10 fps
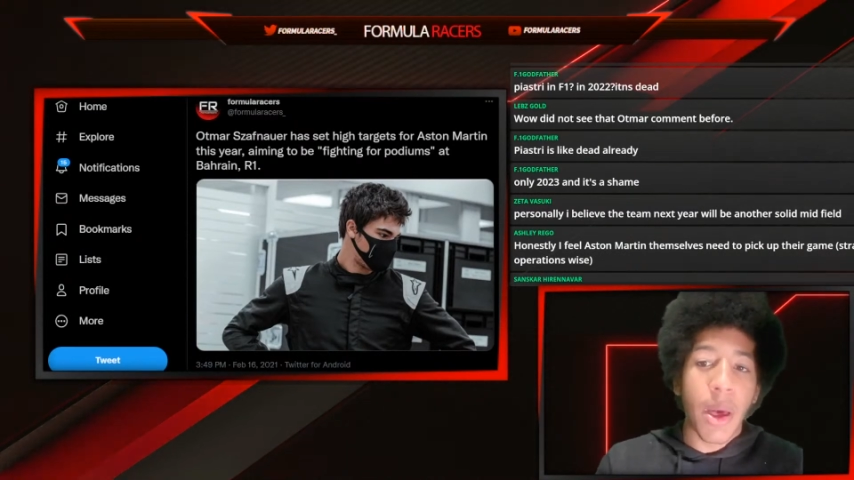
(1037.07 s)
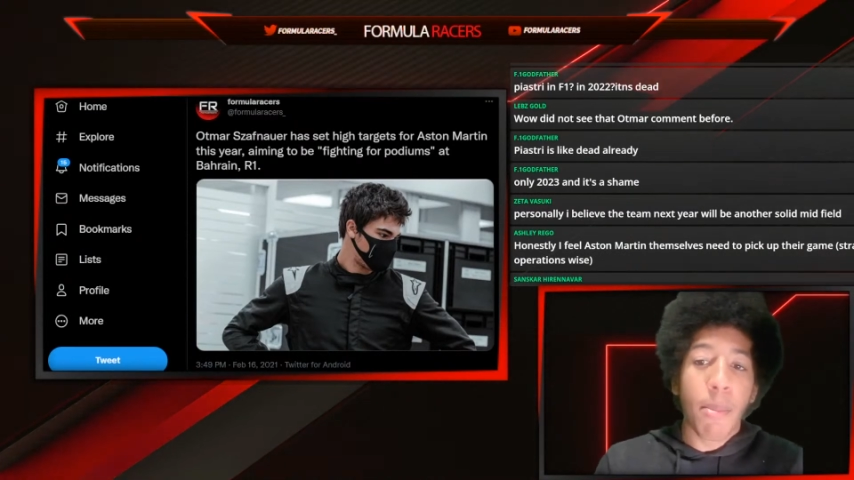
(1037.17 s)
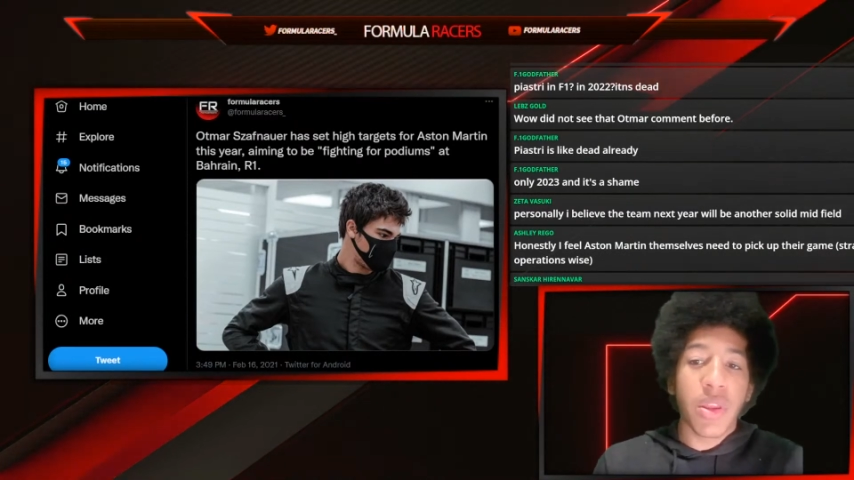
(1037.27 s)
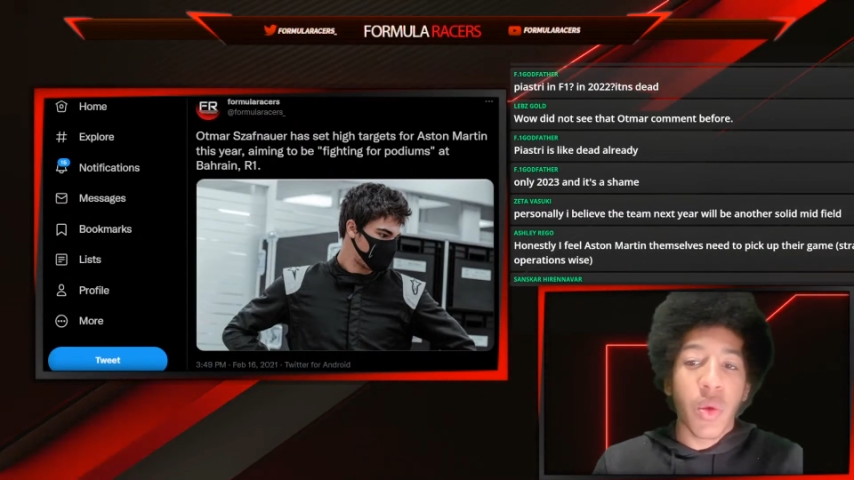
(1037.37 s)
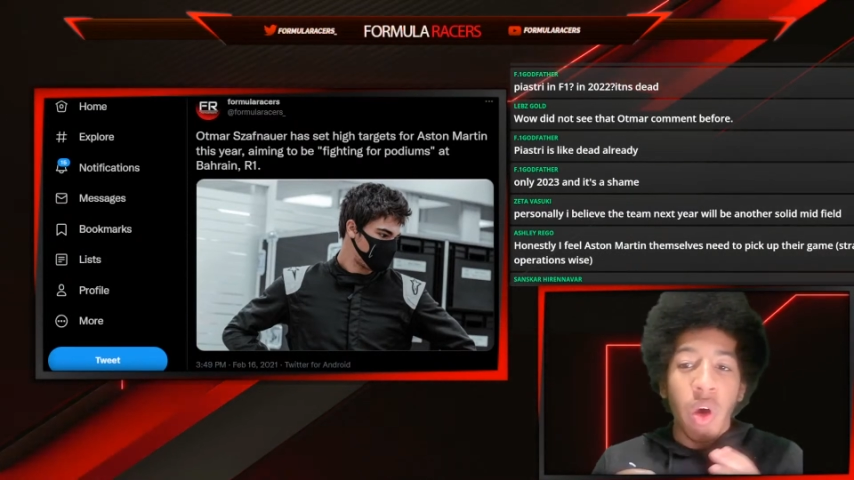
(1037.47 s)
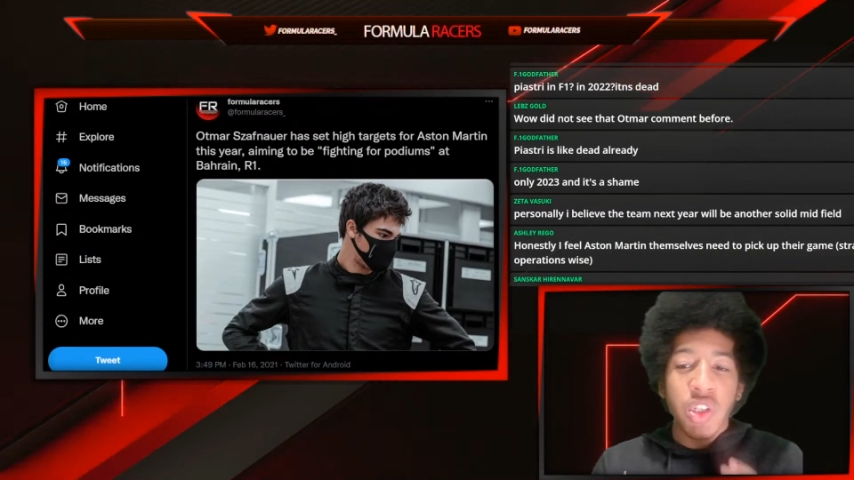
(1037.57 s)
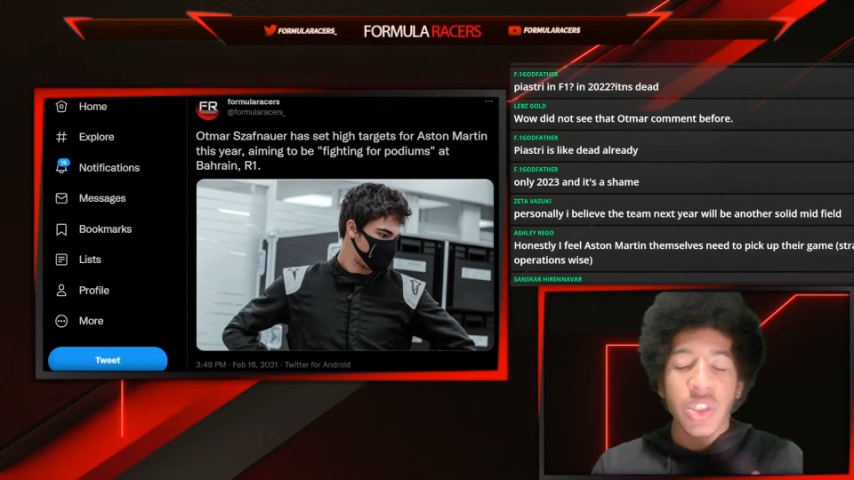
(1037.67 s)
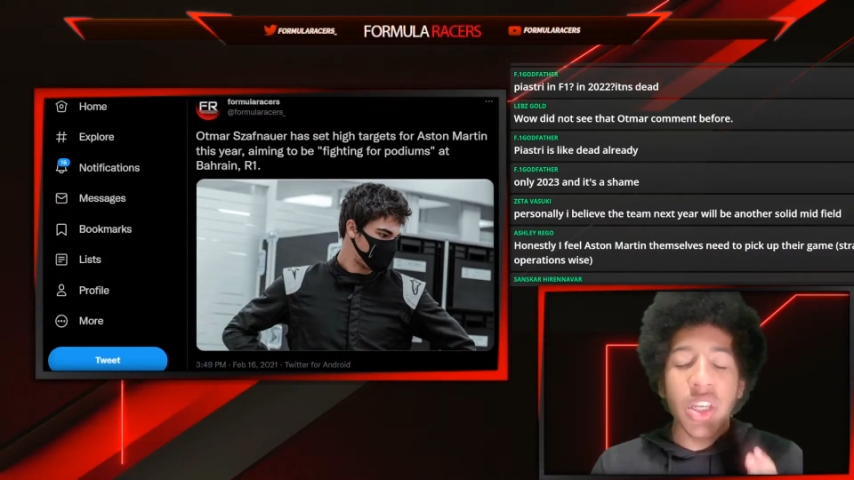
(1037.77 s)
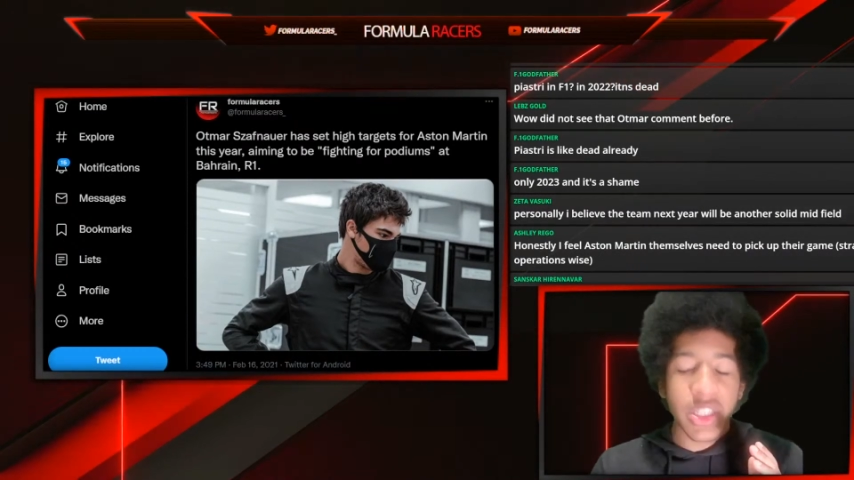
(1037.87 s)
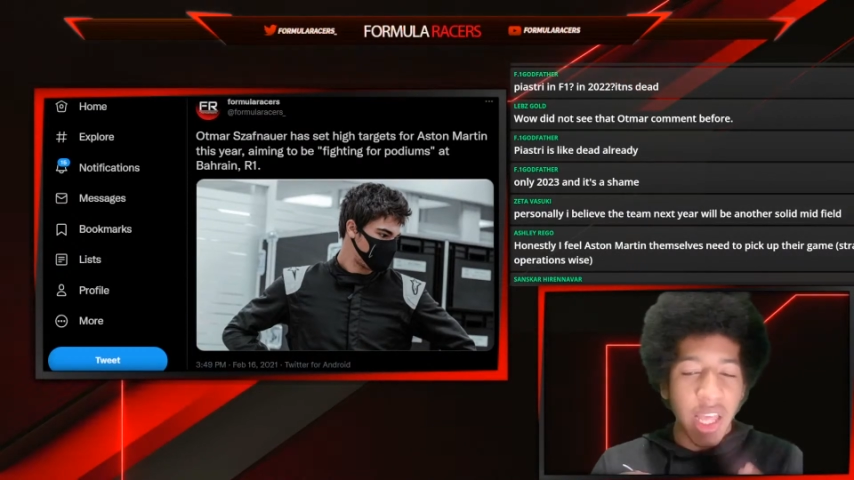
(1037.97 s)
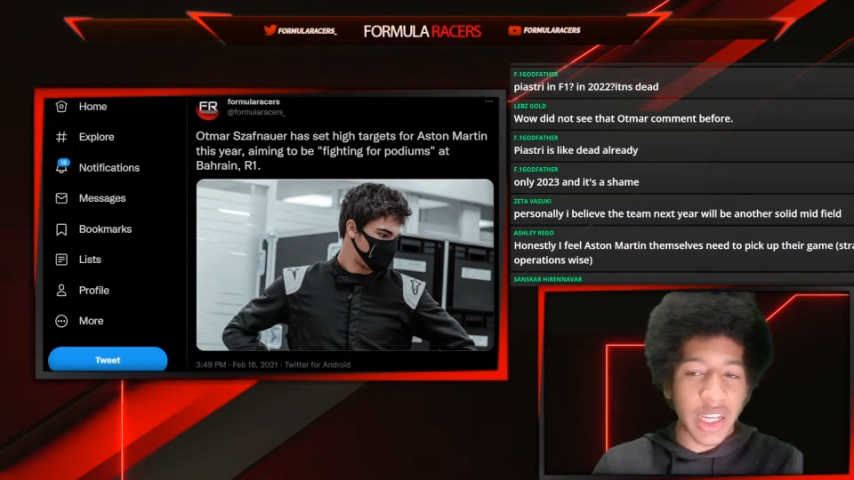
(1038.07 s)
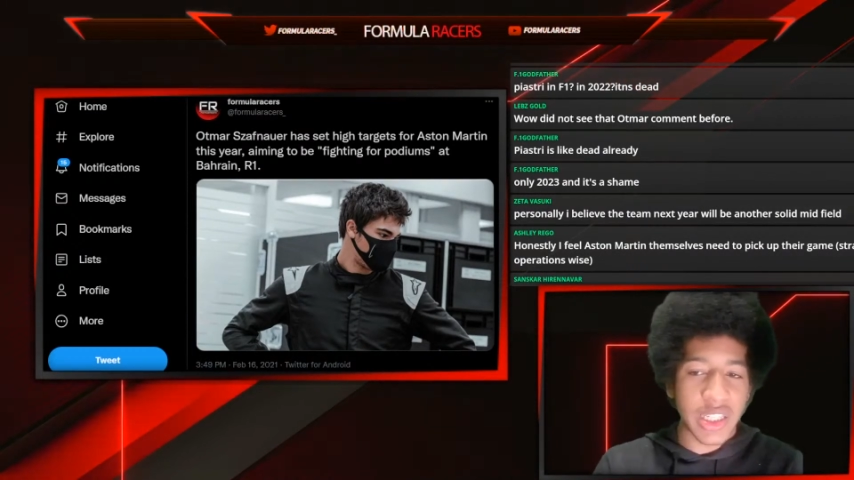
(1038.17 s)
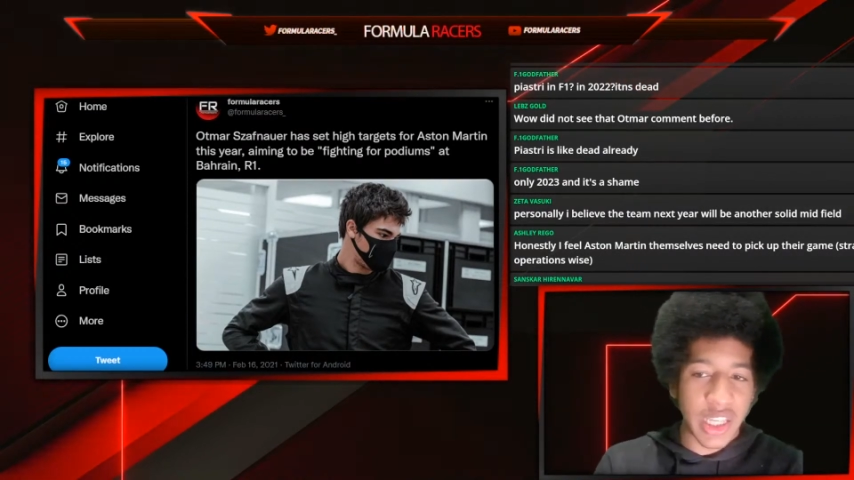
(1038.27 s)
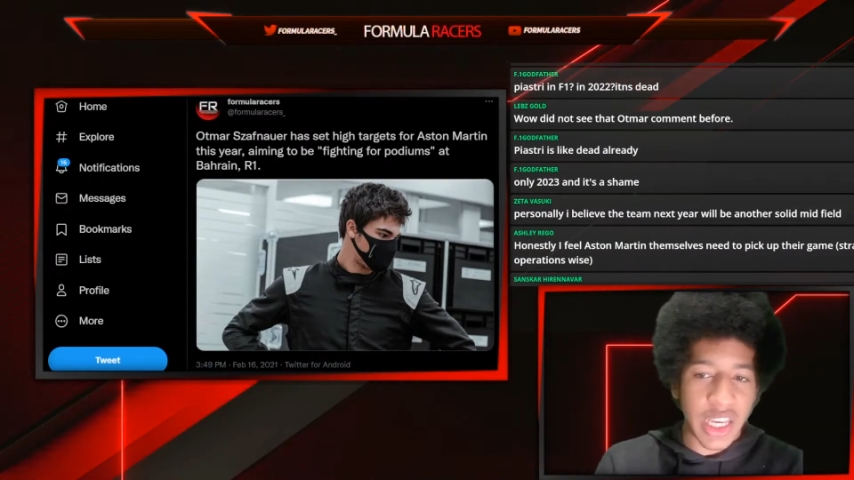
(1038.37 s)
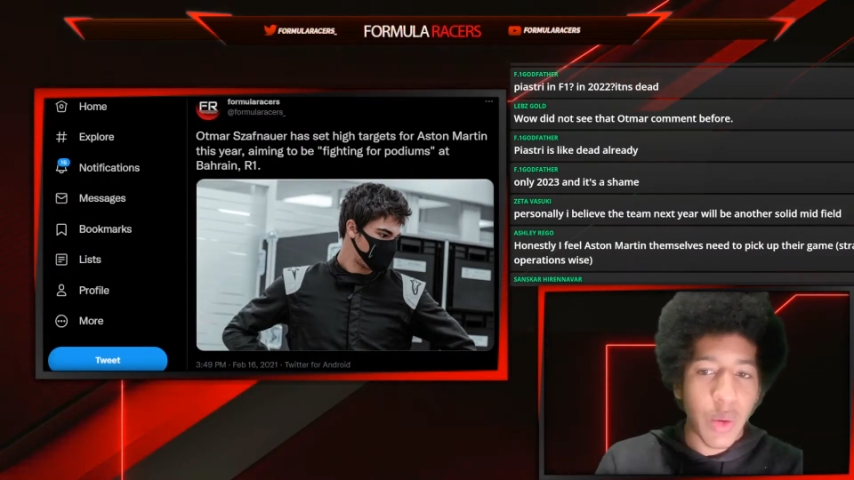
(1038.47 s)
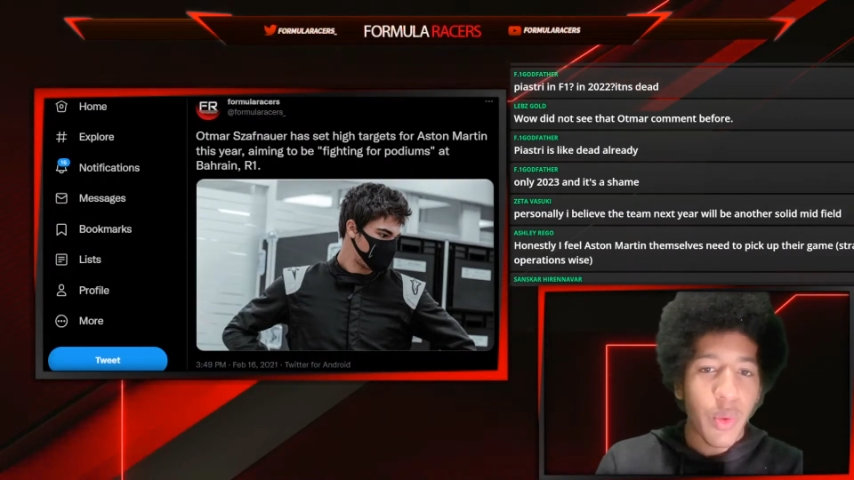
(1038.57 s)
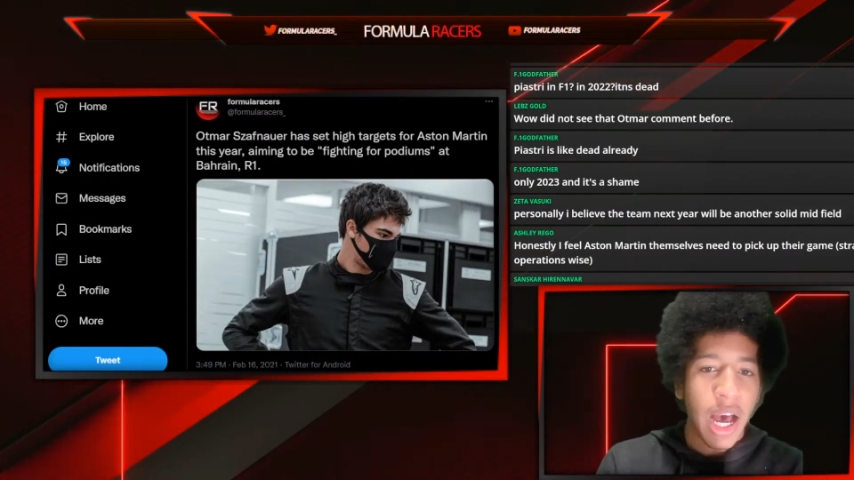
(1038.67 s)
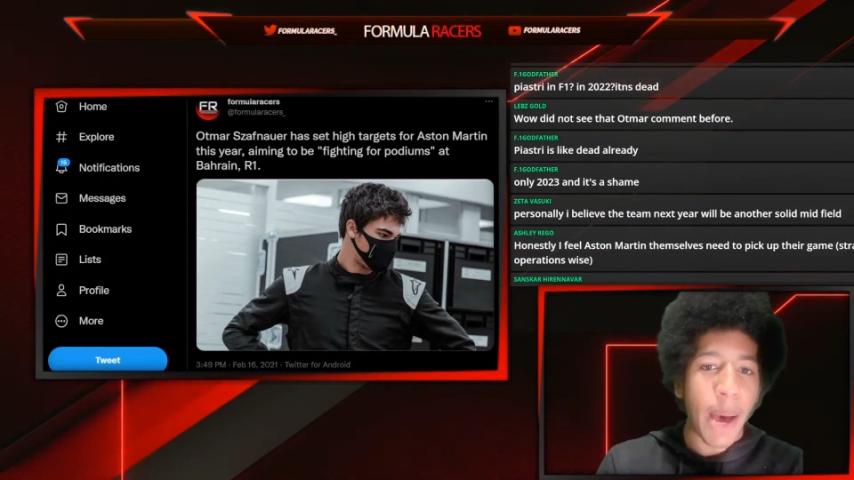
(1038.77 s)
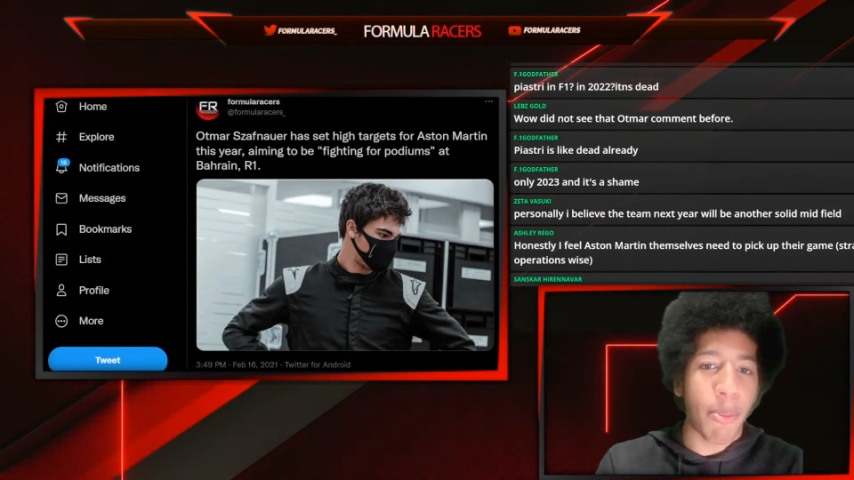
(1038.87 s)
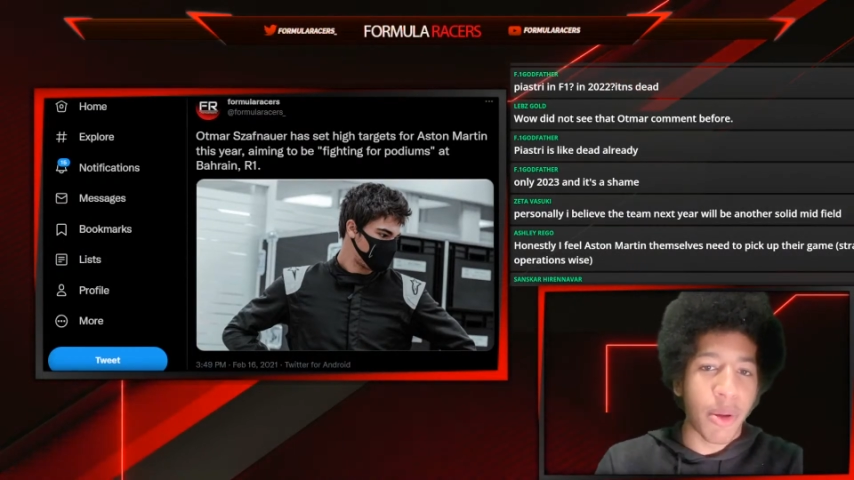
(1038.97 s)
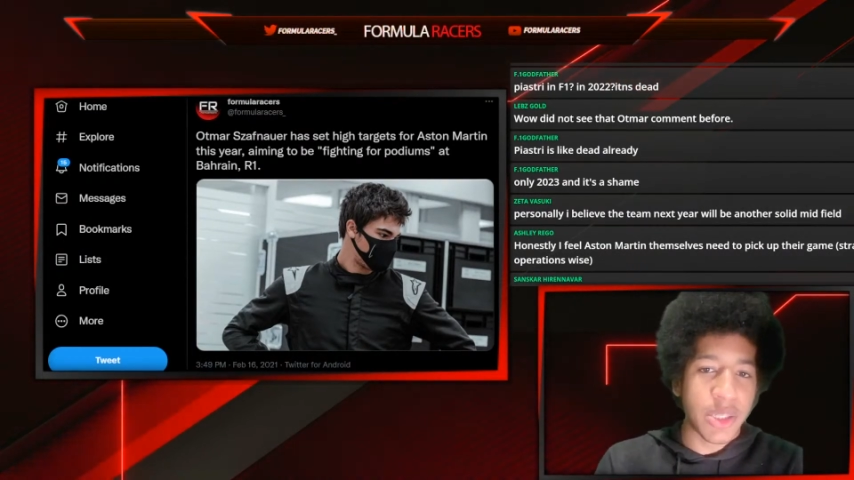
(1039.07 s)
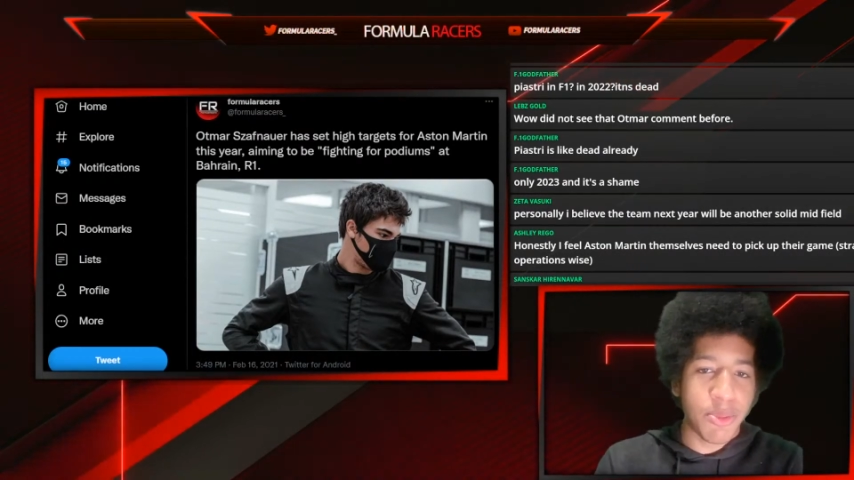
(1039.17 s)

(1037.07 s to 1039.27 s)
But the question is next year what happens,